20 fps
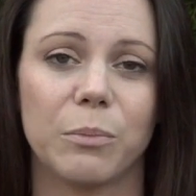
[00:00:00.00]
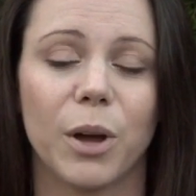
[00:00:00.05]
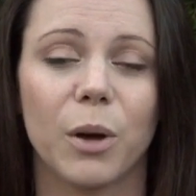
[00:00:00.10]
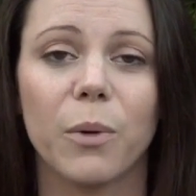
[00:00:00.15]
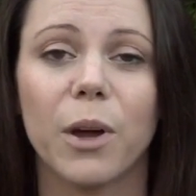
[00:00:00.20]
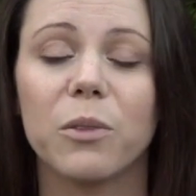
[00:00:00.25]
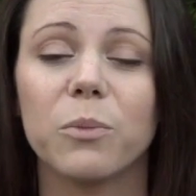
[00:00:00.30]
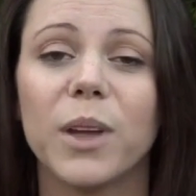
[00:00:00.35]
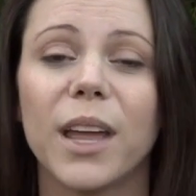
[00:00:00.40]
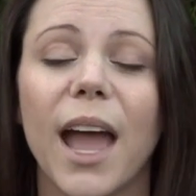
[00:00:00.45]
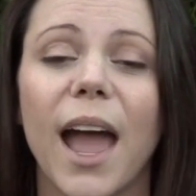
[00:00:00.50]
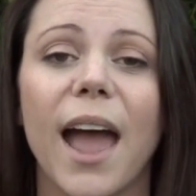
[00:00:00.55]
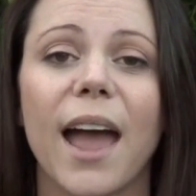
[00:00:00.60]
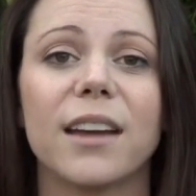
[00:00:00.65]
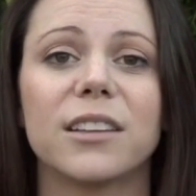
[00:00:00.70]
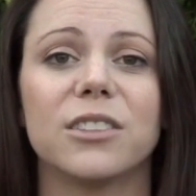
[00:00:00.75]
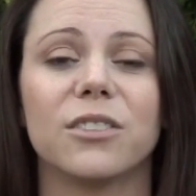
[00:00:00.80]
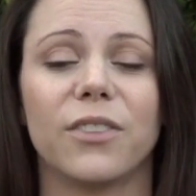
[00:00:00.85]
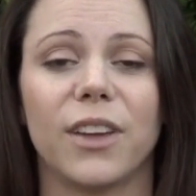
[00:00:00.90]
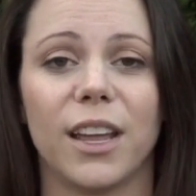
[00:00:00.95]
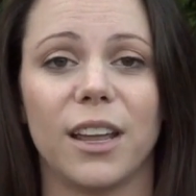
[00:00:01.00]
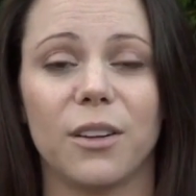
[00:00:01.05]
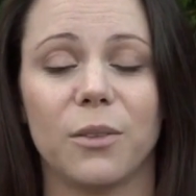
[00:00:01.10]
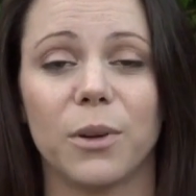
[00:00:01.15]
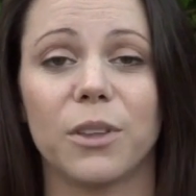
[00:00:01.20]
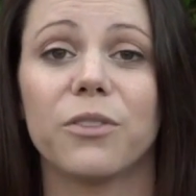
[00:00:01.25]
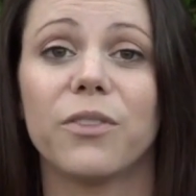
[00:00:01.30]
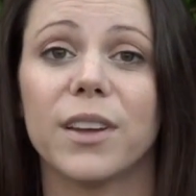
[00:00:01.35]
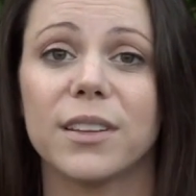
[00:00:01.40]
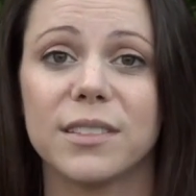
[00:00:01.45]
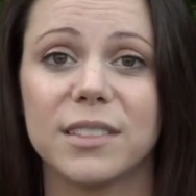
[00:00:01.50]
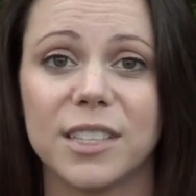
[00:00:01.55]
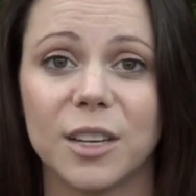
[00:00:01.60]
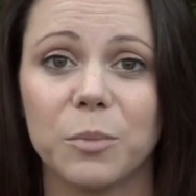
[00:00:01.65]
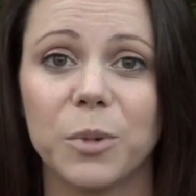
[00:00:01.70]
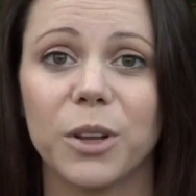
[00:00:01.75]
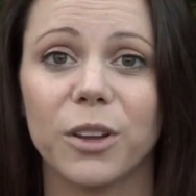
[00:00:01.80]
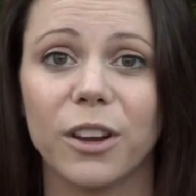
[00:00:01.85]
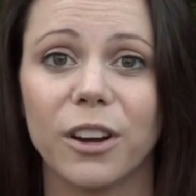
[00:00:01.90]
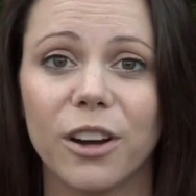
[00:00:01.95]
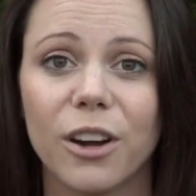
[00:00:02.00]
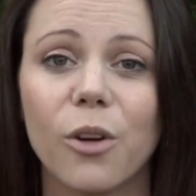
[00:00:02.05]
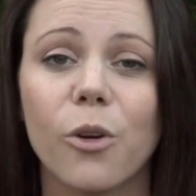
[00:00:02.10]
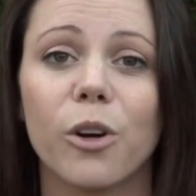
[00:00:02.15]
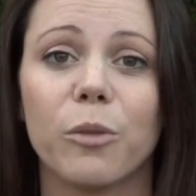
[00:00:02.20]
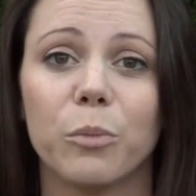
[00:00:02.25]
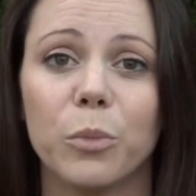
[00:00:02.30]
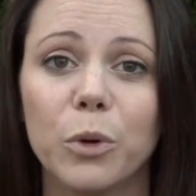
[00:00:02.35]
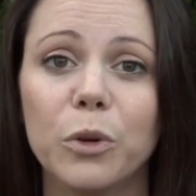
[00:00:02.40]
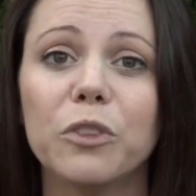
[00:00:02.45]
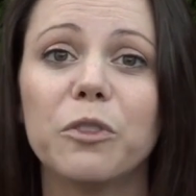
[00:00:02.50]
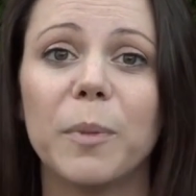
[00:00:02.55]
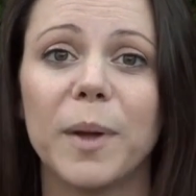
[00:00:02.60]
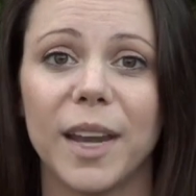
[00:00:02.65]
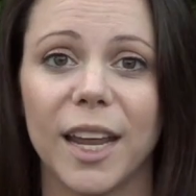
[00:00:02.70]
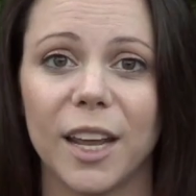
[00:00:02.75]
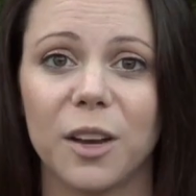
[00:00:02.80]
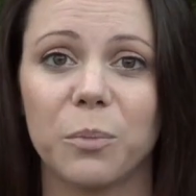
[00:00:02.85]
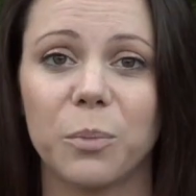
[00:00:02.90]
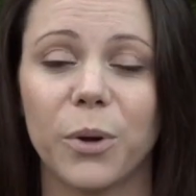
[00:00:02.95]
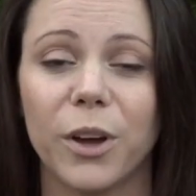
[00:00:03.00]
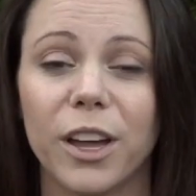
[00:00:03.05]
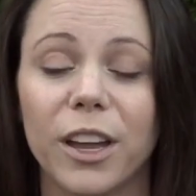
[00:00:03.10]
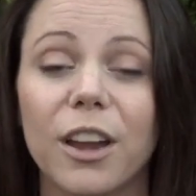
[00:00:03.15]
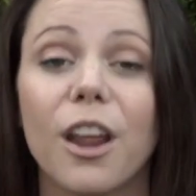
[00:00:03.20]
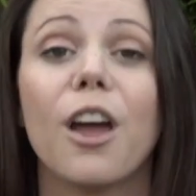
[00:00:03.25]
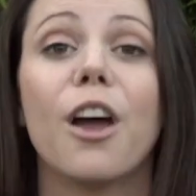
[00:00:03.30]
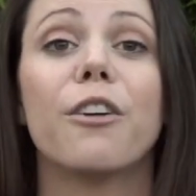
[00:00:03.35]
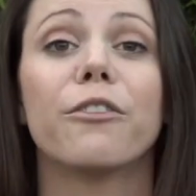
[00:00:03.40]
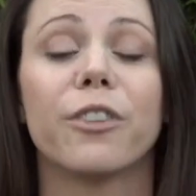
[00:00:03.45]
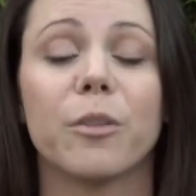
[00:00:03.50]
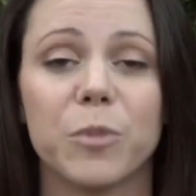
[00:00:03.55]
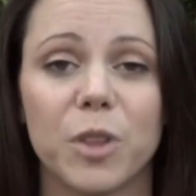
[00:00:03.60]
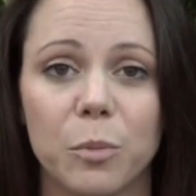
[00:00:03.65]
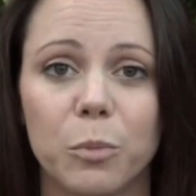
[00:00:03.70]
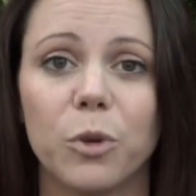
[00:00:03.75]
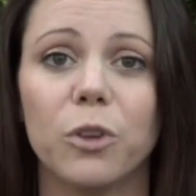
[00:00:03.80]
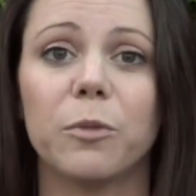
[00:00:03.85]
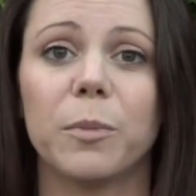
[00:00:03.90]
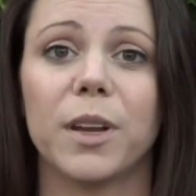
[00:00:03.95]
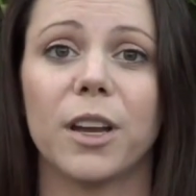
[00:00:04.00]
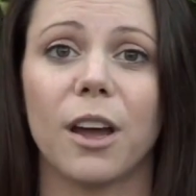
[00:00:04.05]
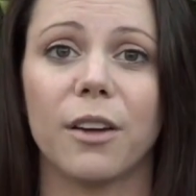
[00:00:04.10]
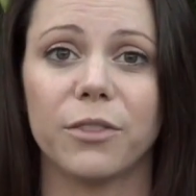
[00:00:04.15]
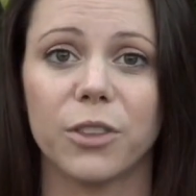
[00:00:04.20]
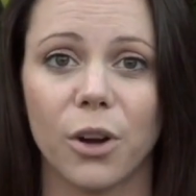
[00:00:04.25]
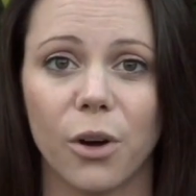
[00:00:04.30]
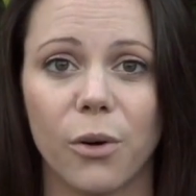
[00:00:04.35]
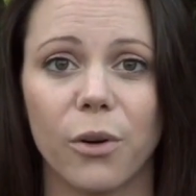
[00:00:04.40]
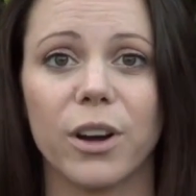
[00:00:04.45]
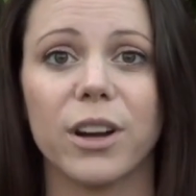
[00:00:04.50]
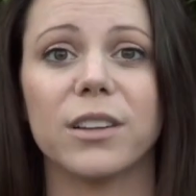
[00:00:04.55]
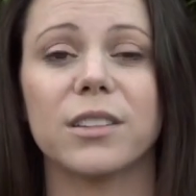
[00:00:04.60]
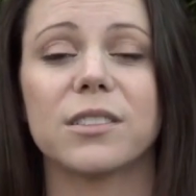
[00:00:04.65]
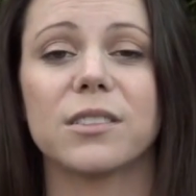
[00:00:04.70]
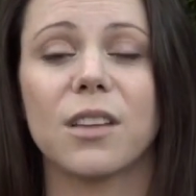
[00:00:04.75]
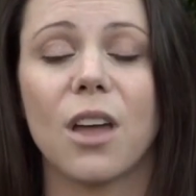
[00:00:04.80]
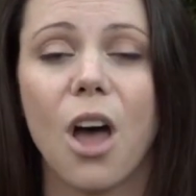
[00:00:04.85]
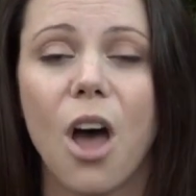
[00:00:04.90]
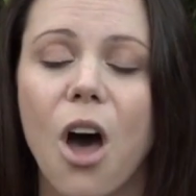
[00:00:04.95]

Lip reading: But when we activate with vestibular or movement input from the movement of the horse,